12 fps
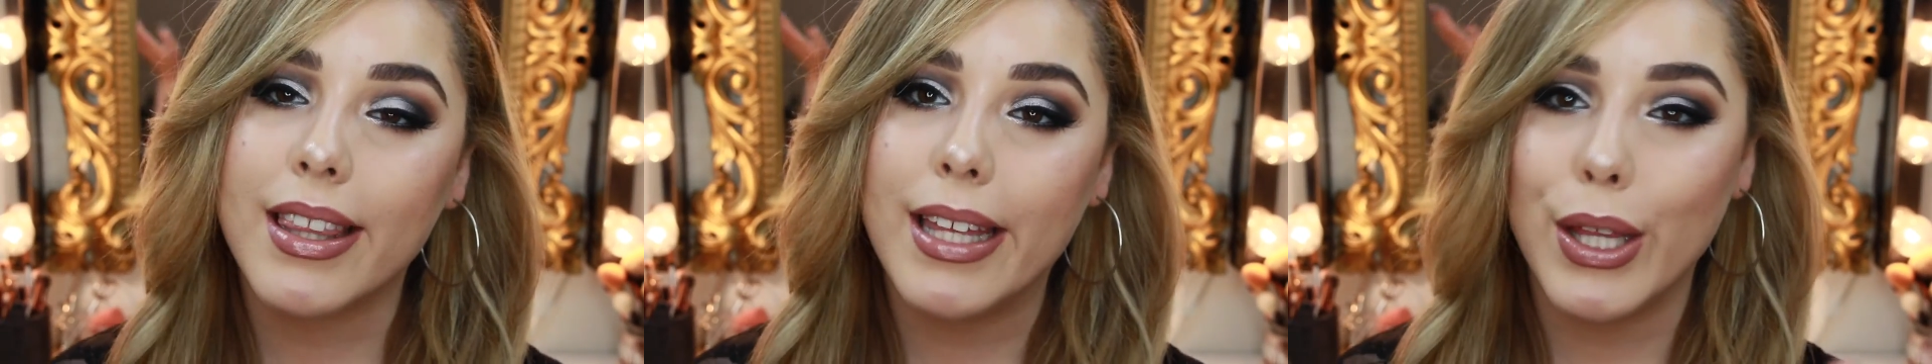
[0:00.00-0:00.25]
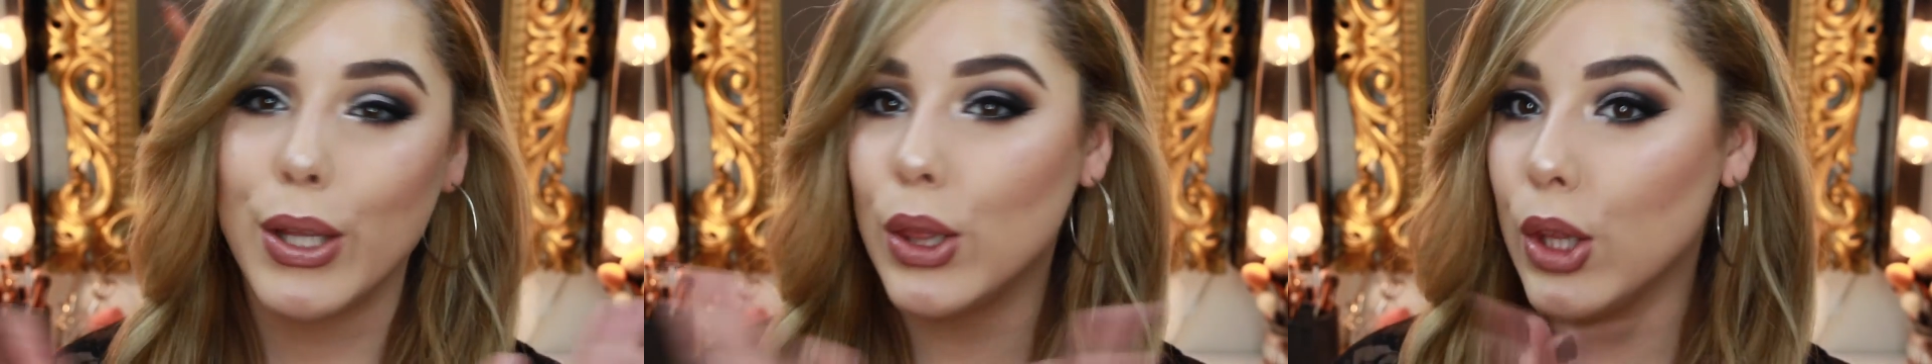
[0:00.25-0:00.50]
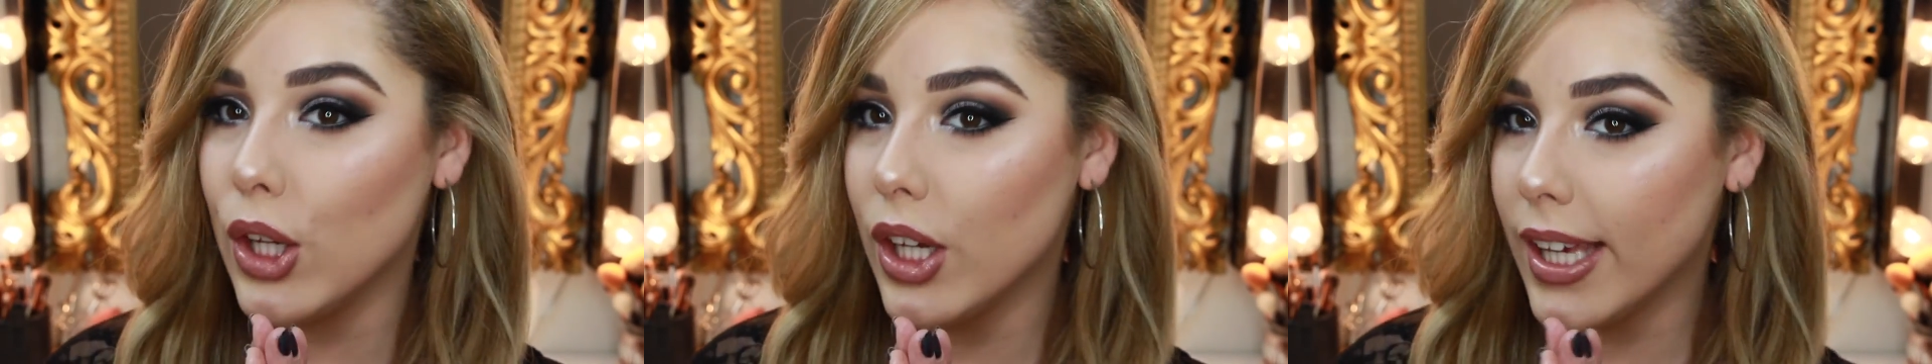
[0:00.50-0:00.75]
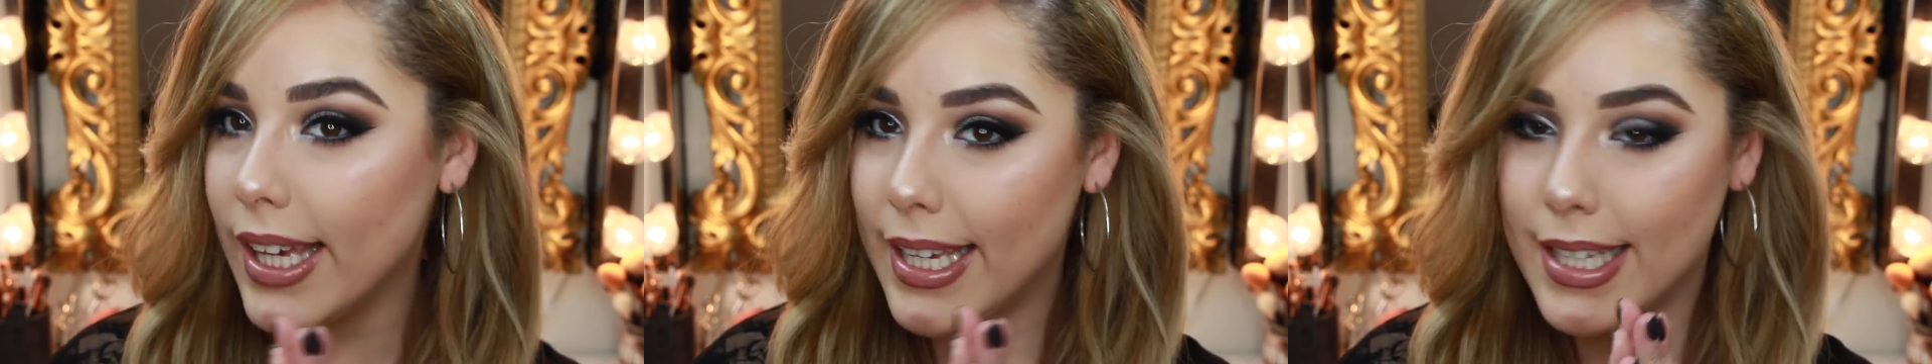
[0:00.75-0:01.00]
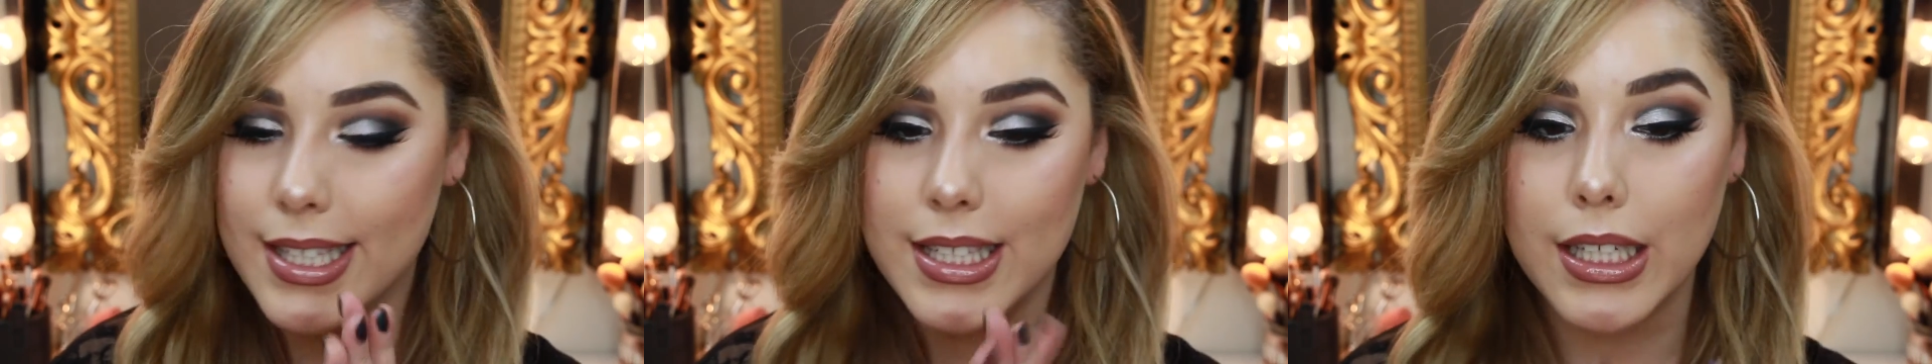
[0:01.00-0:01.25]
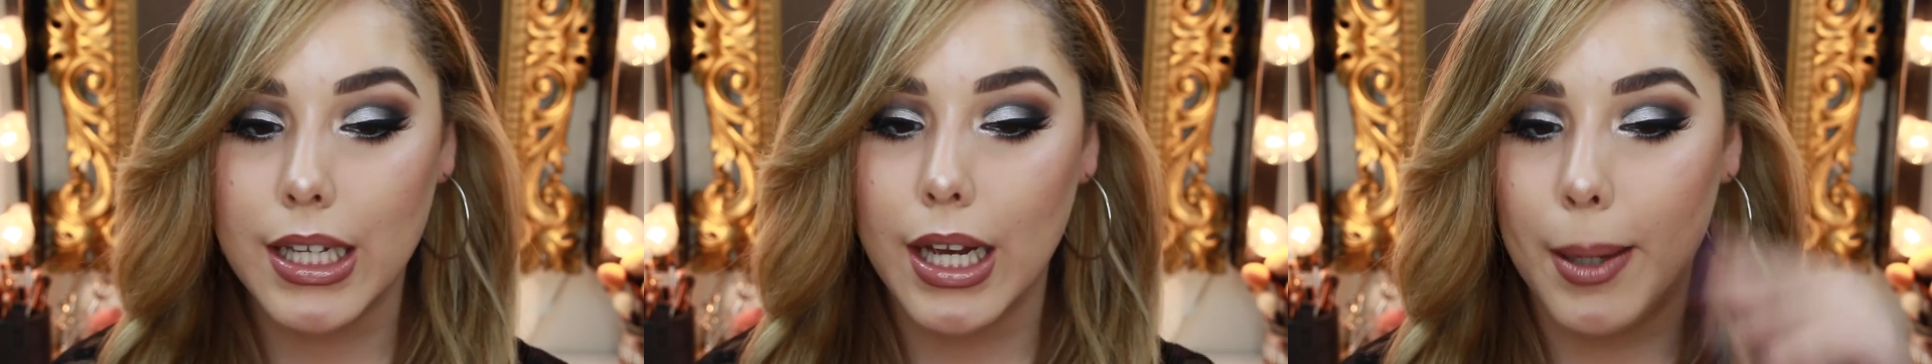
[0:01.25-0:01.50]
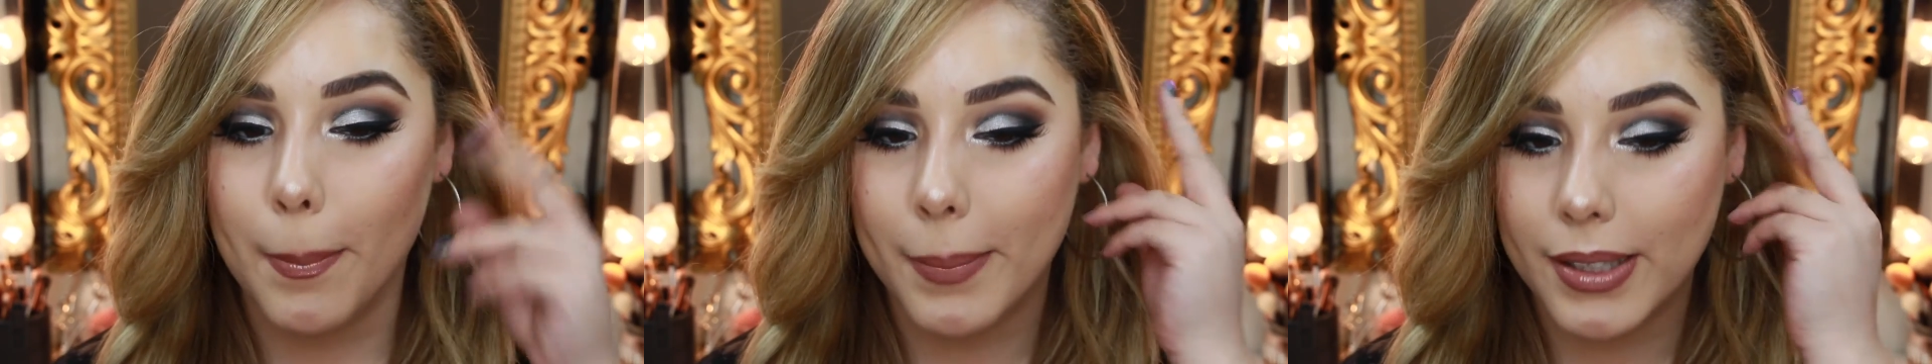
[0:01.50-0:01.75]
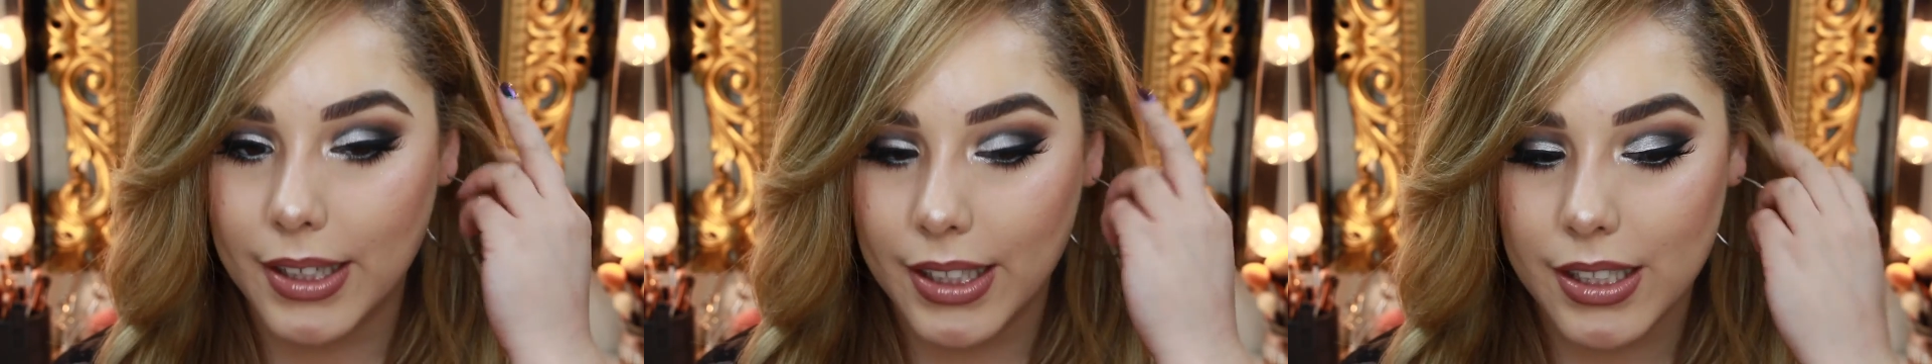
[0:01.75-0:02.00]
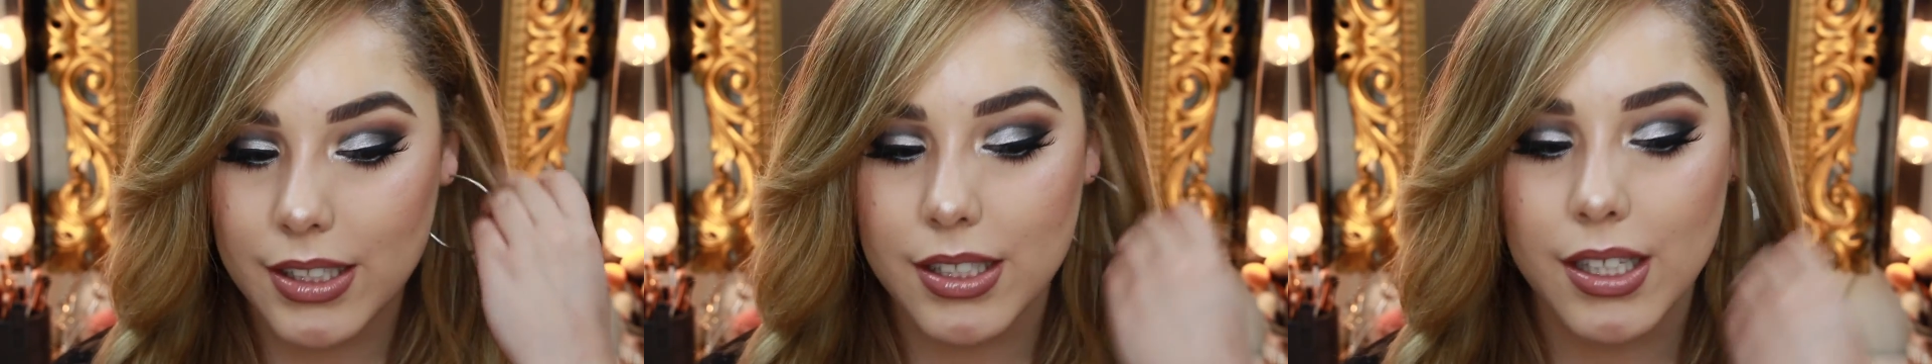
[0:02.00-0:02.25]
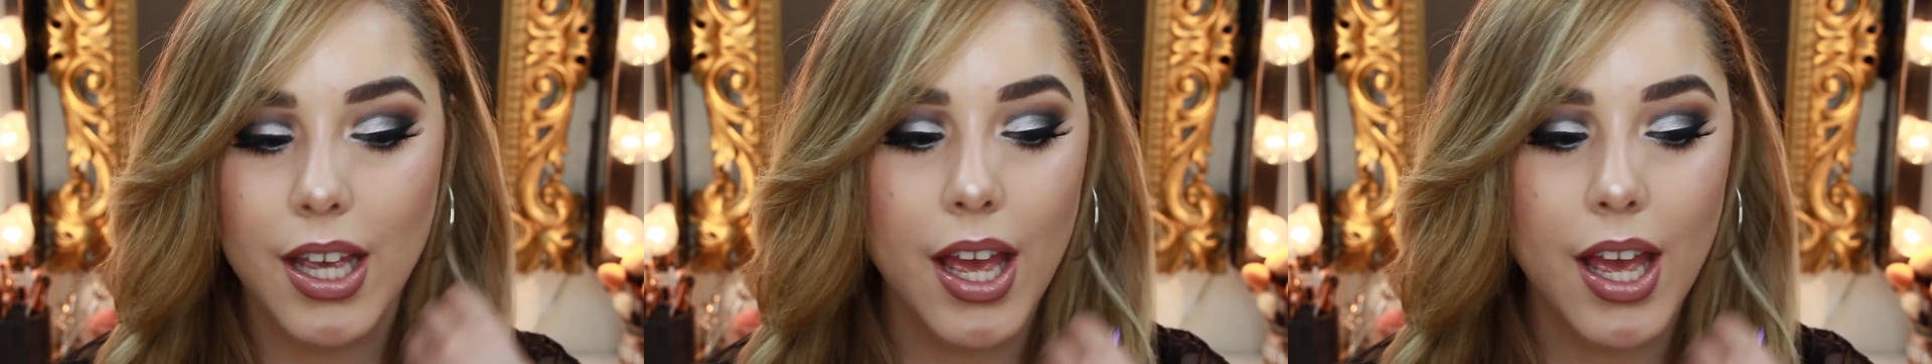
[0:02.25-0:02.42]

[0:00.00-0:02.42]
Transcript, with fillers: the look is complete.